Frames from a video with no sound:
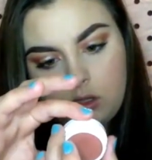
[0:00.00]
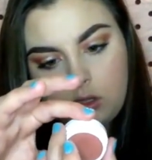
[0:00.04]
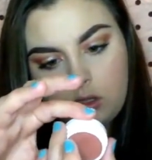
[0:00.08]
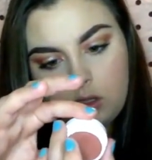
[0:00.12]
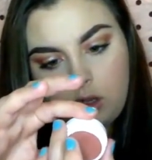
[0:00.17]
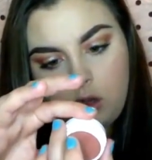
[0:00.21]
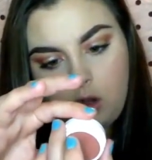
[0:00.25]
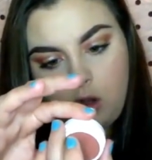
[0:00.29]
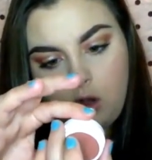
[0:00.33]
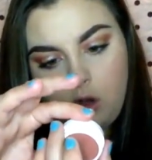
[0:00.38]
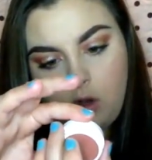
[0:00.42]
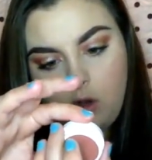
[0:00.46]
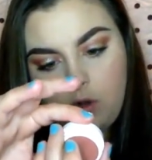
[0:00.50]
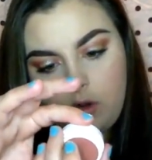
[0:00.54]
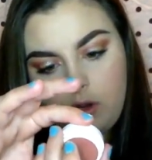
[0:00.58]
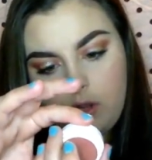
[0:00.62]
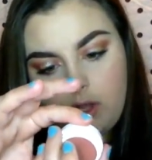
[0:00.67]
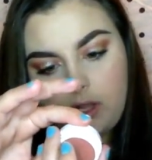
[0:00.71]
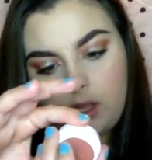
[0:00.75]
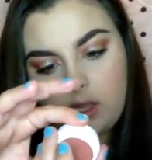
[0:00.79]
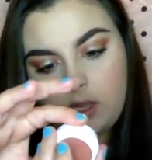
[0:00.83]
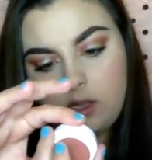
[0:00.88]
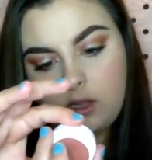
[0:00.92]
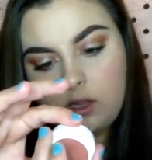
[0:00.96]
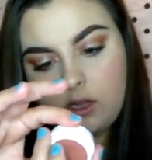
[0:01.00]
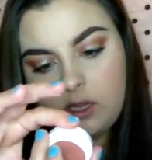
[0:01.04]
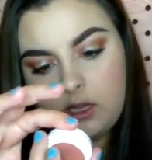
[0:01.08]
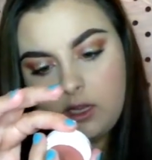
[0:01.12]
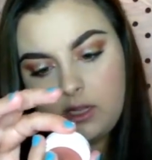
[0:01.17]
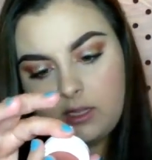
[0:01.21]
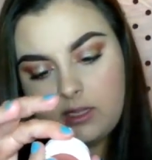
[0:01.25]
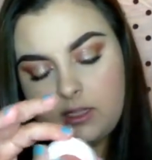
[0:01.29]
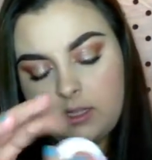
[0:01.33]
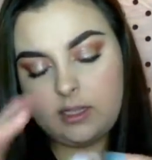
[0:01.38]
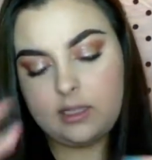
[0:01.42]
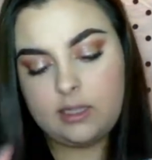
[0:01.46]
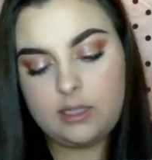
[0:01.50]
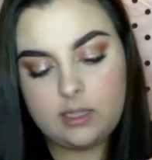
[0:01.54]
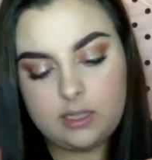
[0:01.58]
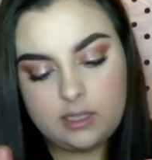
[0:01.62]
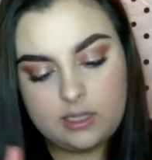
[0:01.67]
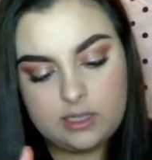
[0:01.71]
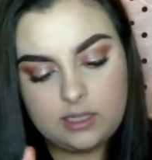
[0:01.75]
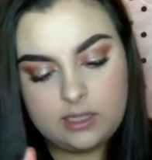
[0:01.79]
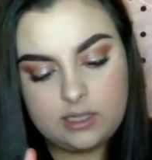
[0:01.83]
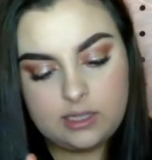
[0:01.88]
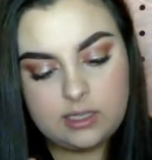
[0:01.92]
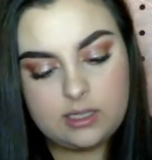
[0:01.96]
called Glitz. It's a
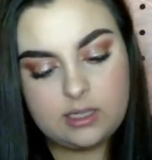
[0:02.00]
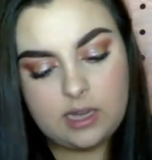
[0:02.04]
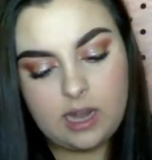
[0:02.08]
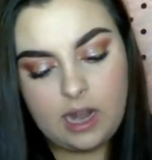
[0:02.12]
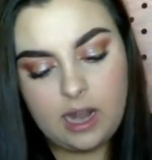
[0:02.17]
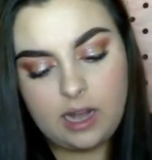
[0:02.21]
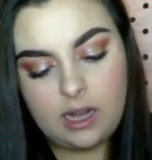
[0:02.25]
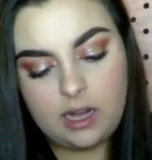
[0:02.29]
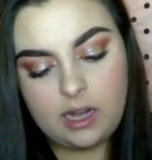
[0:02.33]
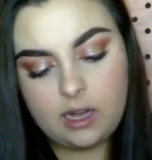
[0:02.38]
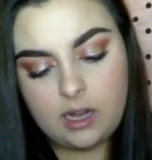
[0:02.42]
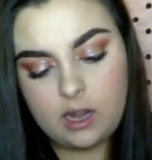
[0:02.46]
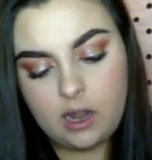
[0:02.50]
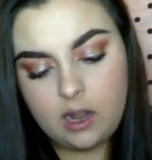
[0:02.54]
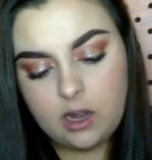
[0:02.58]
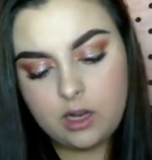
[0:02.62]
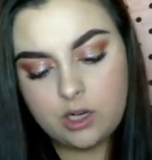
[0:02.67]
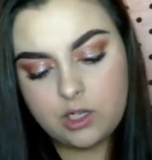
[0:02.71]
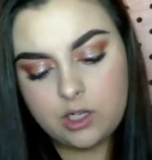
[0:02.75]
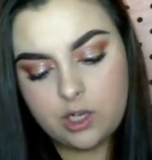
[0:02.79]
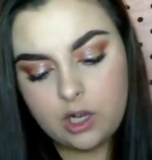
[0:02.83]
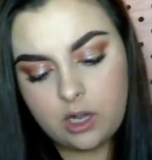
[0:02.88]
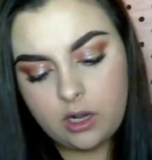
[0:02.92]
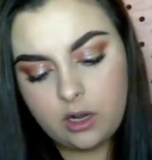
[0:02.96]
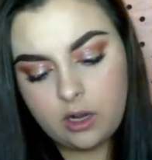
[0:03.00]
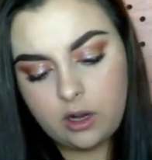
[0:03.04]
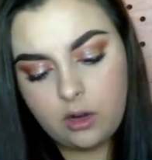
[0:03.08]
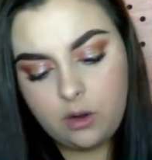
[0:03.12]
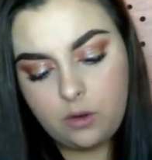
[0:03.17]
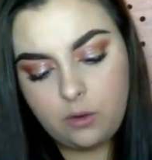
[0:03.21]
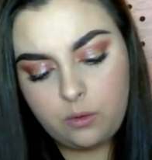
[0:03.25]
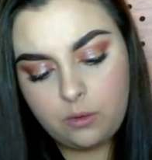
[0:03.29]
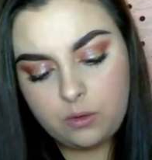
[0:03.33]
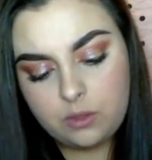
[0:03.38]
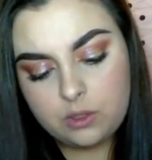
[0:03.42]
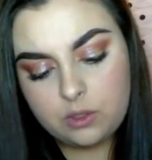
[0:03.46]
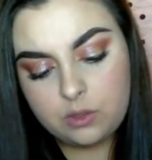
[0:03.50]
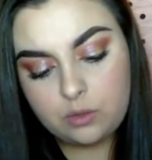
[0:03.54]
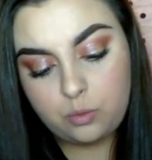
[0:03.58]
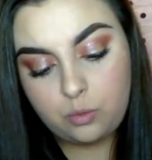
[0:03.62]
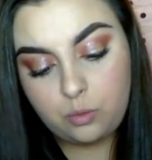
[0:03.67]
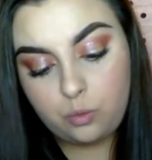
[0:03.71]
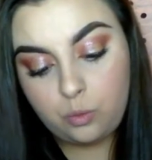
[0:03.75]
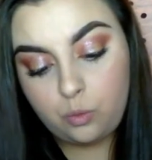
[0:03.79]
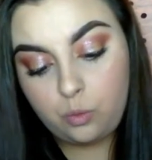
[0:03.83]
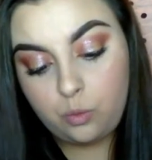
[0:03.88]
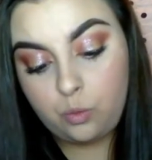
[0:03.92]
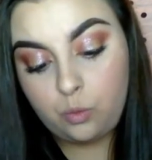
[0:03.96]
stained eyeshadow. It's
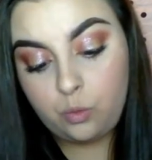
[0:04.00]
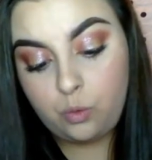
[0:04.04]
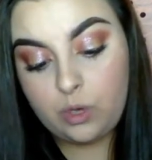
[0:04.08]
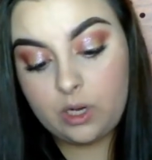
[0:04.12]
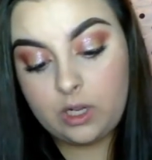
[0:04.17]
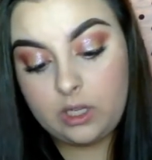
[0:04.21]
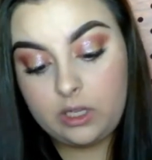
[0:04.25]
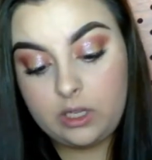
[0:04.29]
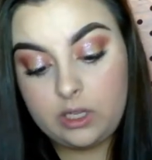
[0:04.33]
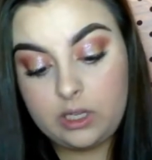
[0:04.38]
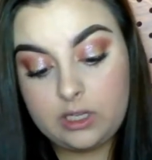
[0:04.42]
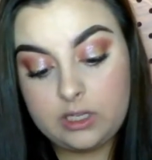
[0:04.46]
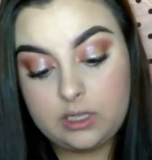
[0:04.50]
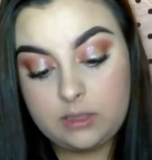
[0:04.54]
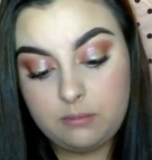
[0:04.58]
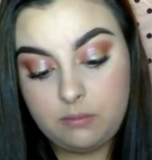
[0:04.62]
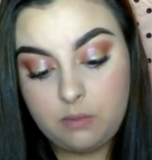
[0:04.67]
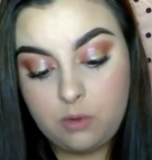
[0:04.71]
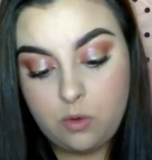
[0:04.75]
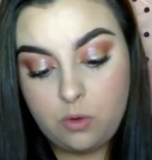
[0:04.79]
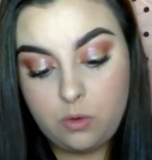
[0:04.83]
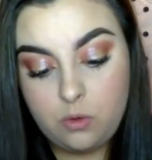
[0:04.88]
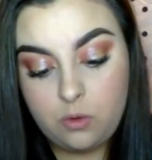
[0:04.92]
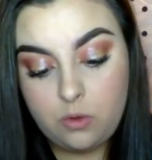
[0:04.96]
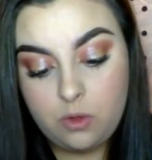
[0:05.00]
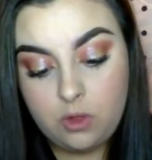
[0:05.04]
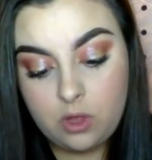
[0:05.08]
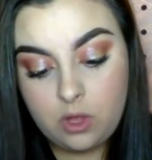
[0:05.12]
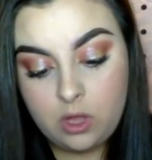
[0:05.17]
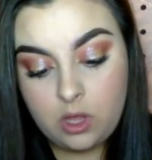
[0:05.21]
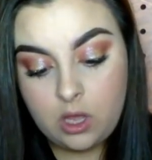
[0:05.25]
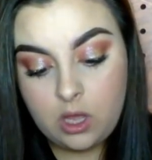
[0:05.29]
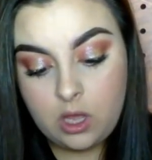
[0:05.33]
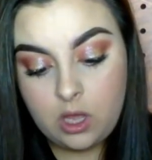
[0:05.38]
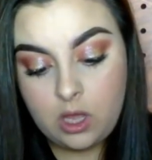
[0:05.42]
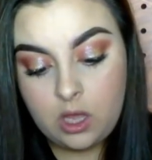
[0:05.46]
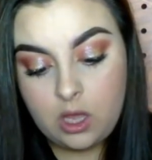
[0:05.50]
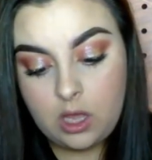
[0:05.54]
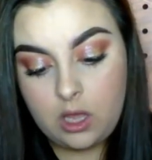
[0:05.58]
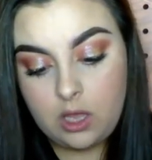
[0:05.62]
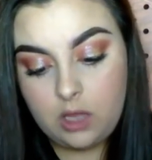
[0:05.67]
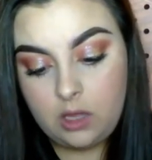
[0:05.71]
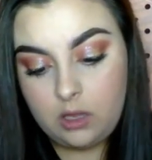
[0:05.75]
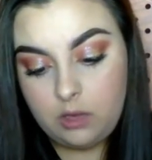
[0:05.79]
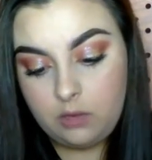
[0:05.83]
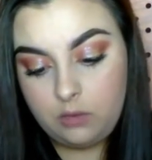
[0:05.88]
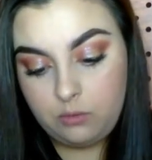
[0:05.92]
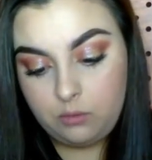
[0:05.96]
really smooth
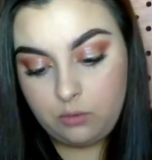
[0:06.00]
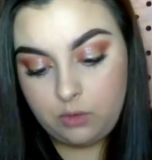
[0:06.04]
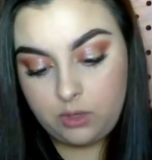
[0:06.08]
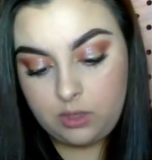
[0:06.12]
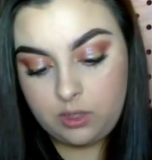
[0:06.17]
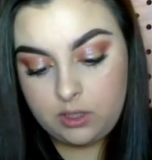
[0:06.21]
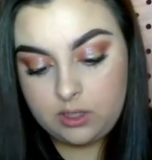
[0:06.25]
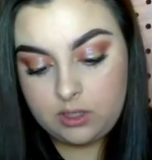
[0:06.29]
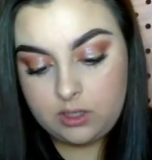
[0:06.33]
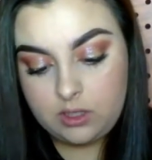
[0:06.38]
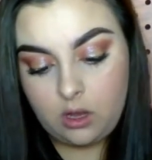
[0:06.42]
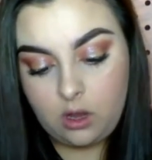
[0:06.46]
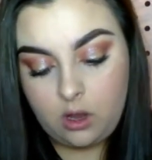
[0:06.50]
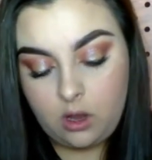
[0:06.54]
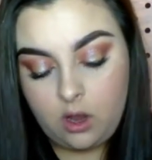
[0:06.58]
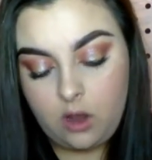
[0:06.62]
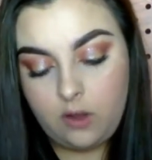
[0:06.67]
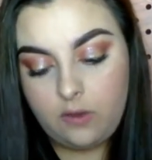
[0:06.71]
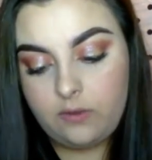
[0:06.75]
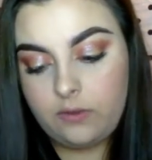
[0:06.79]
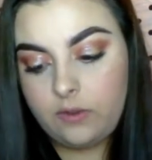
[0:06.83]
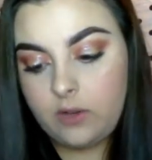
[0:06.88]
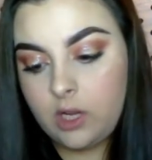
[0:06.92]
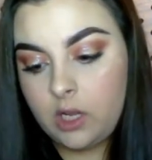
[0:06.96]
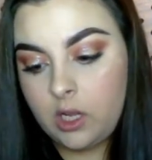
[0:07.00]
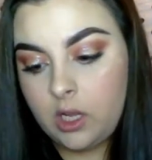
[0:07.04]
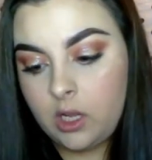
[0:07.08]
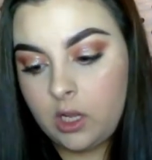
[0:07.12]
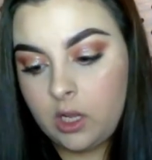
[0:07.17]
and really soft,